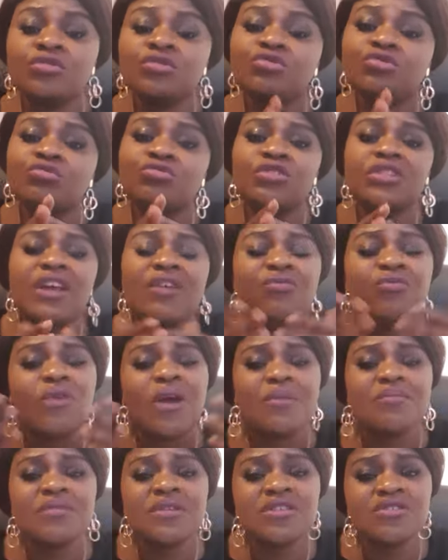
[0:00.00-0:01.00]
You self
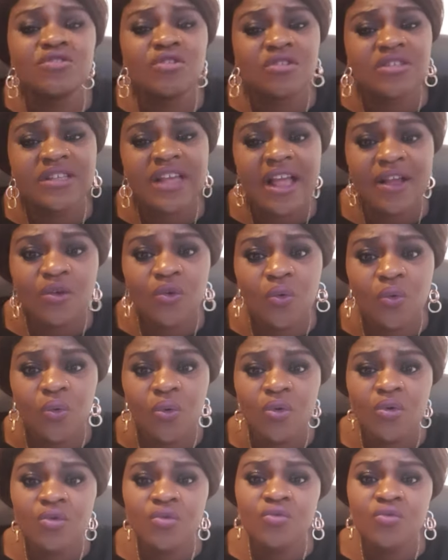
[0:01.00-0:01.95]
won't miss your cycle.